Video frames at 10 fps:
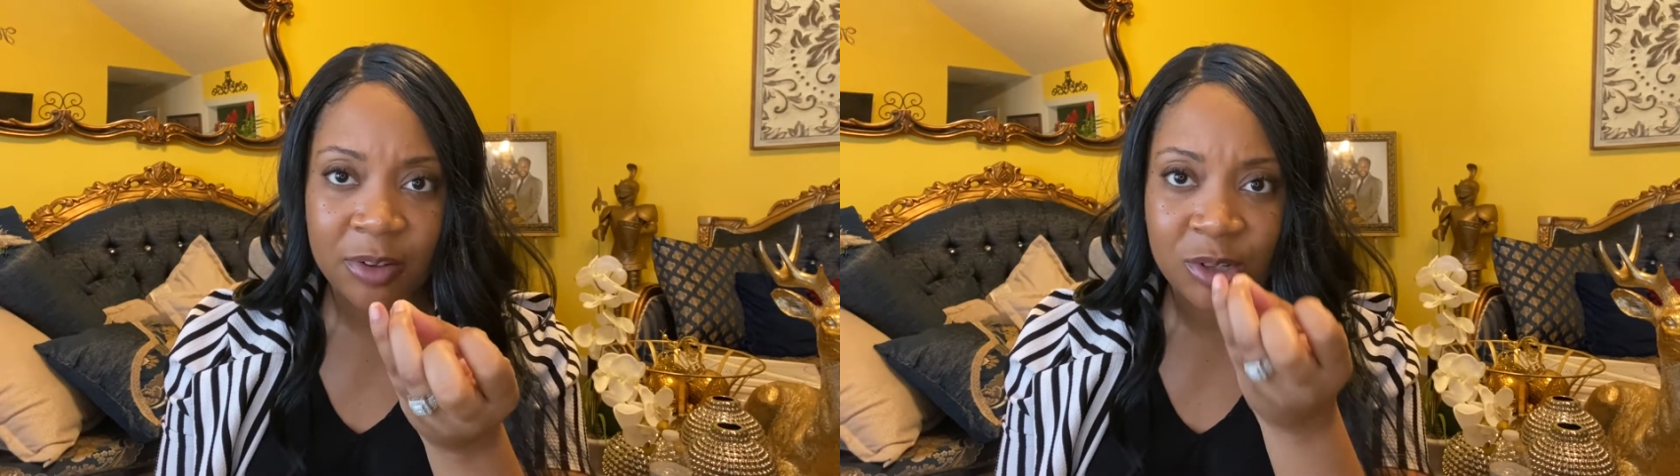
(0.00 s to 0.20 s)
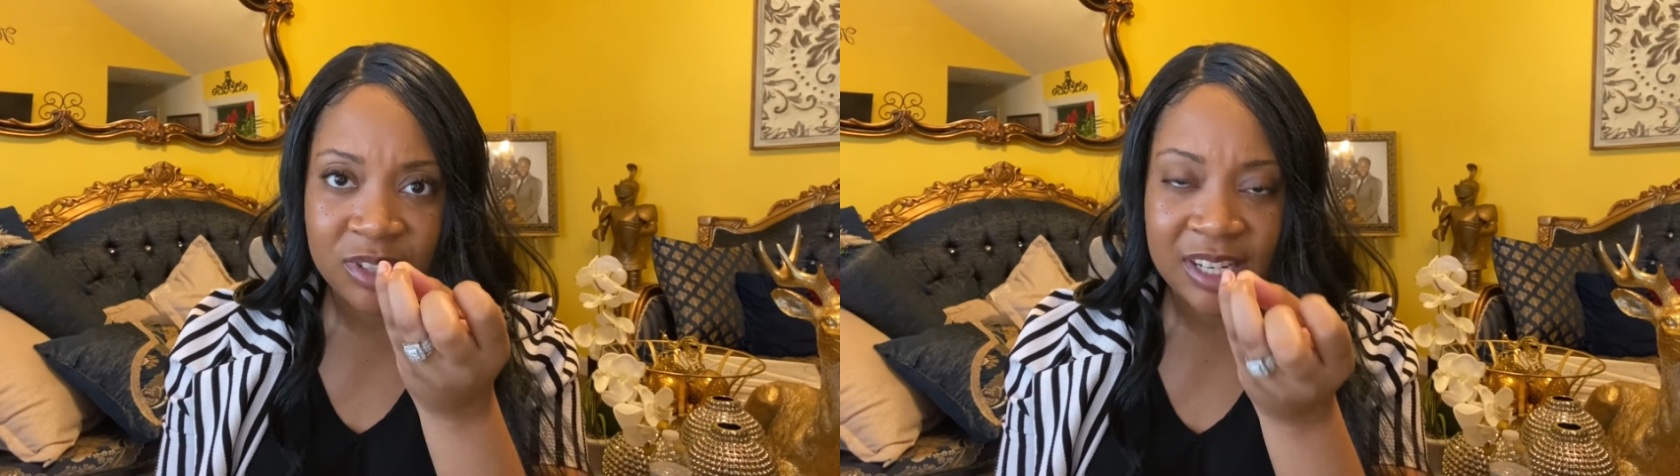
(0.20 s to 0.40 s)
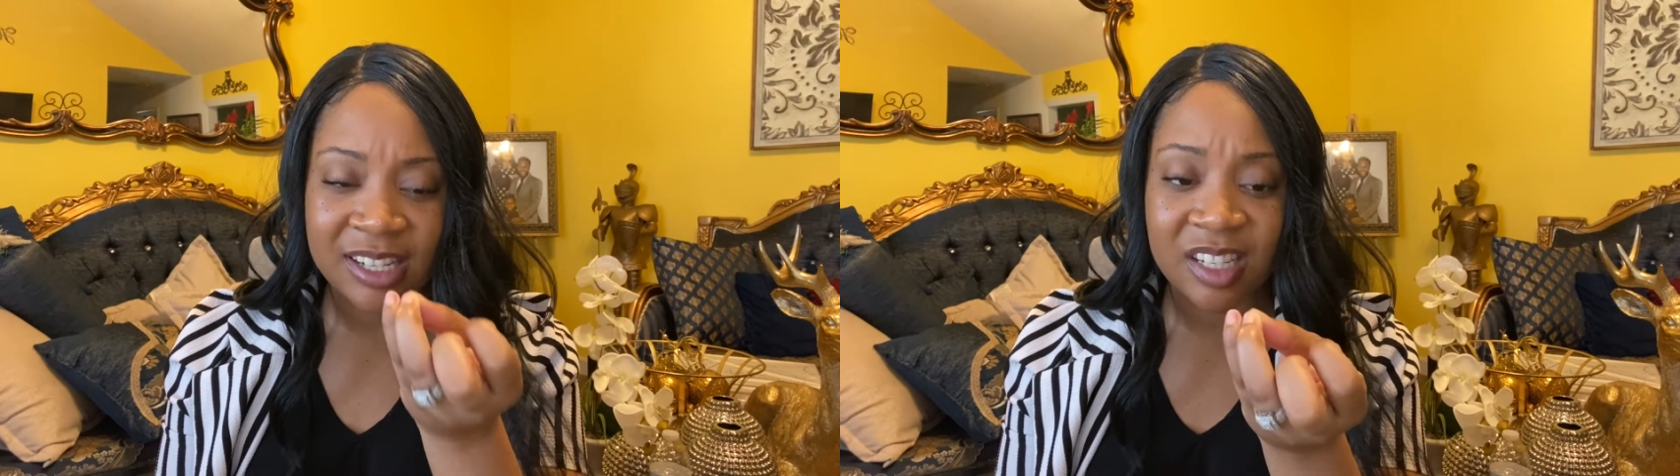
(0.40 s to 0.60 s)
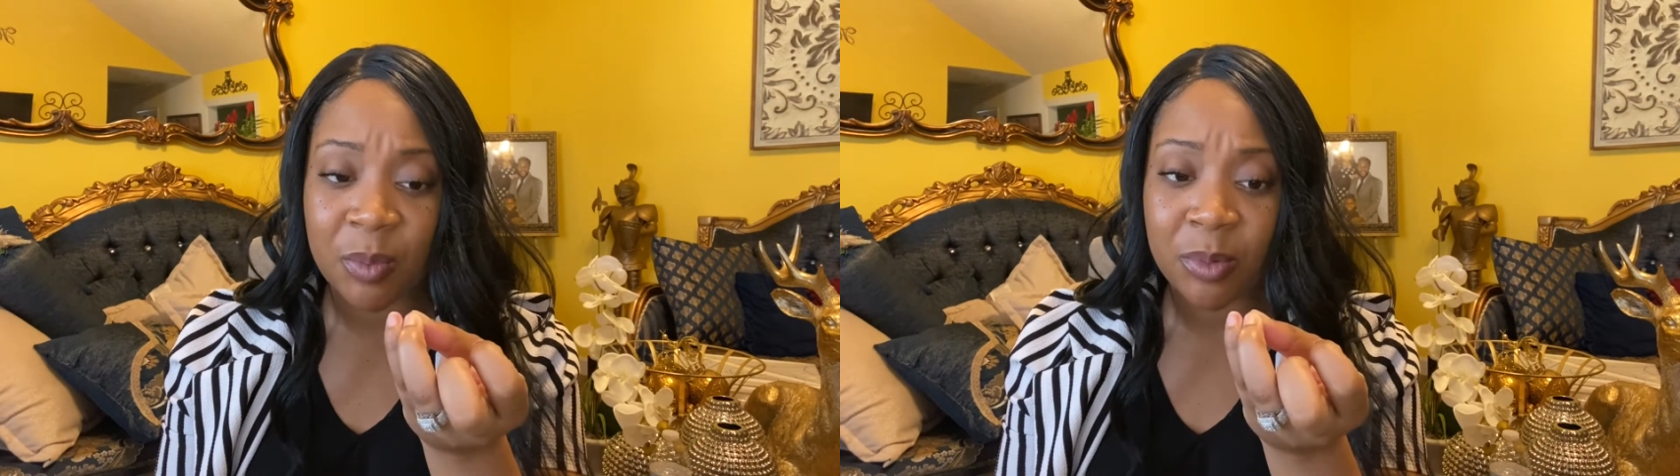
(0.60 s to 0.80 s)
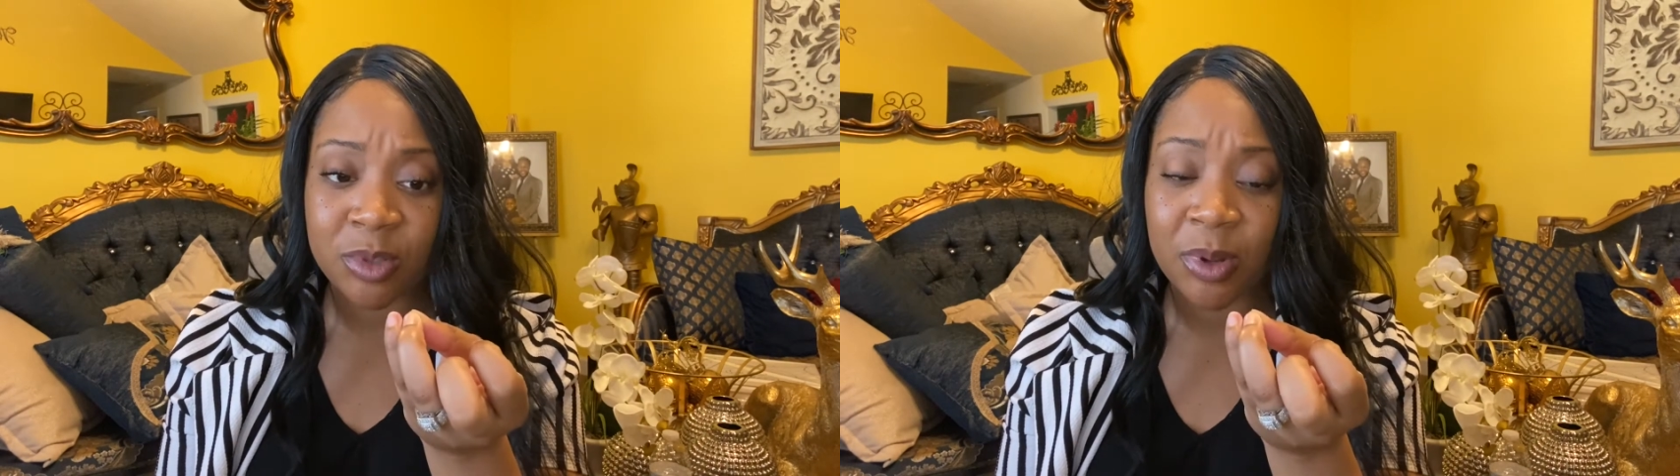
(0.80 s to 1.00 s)
you see that
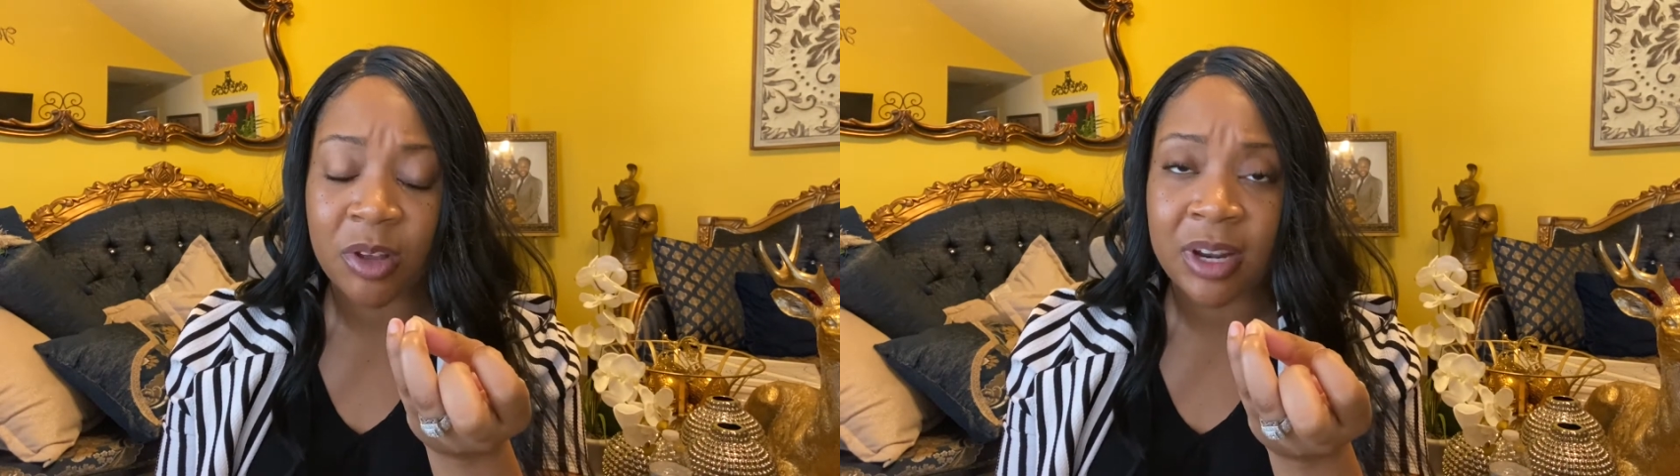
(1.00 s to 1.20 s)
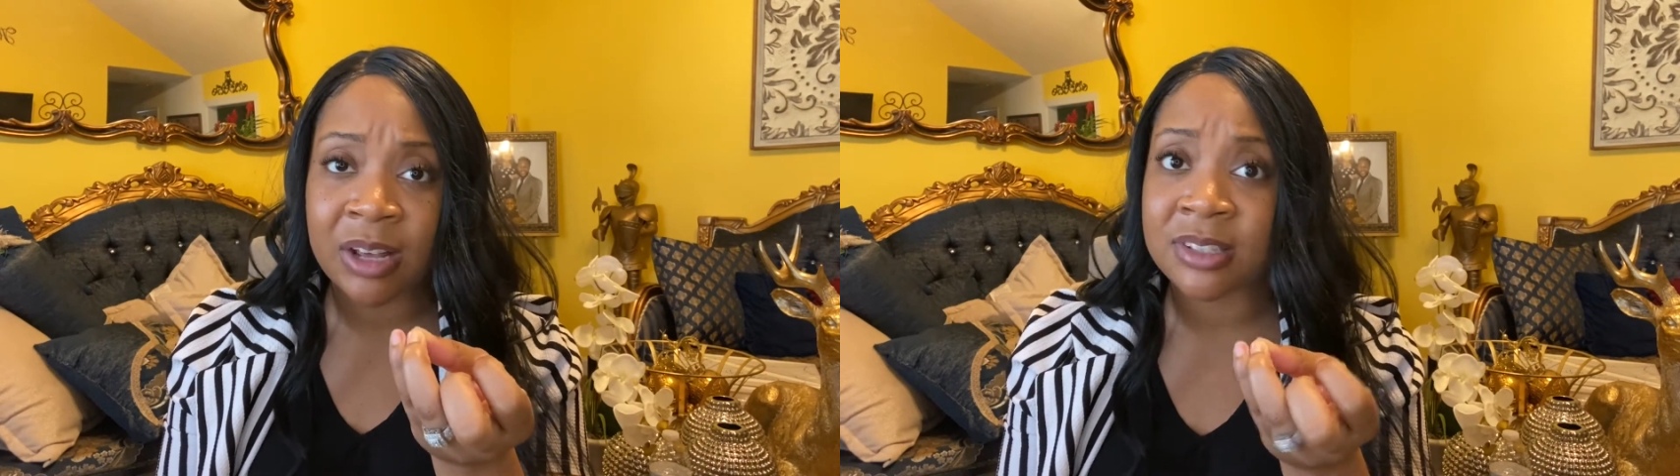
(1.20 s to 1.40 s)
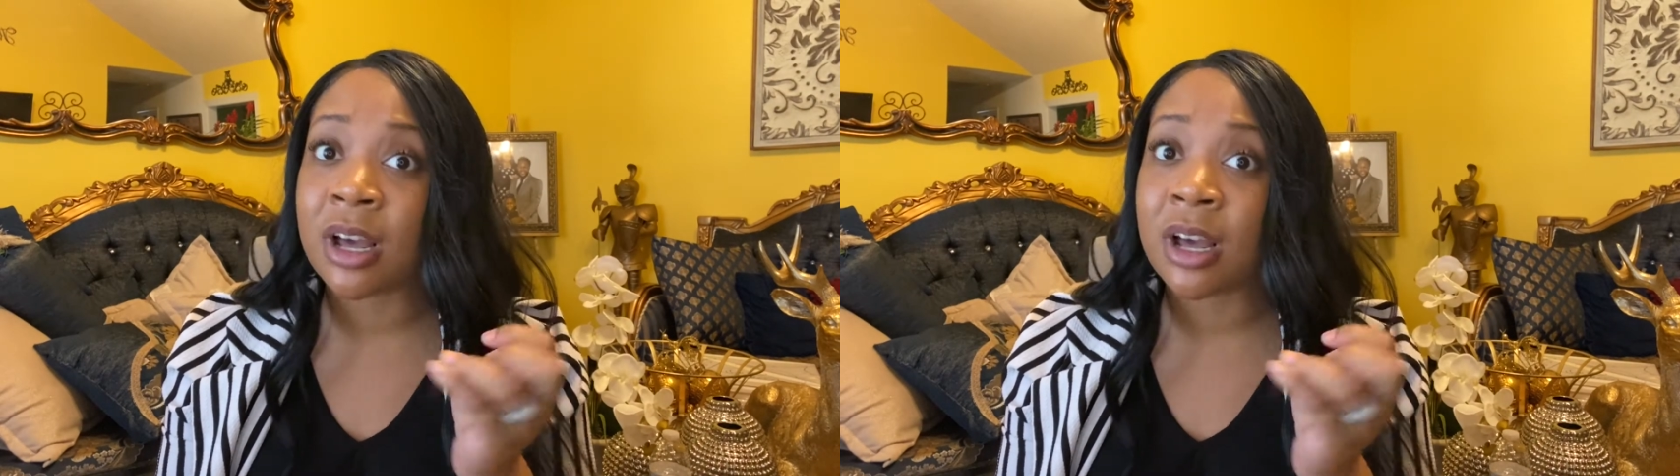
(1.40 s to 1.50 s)
something between your nails,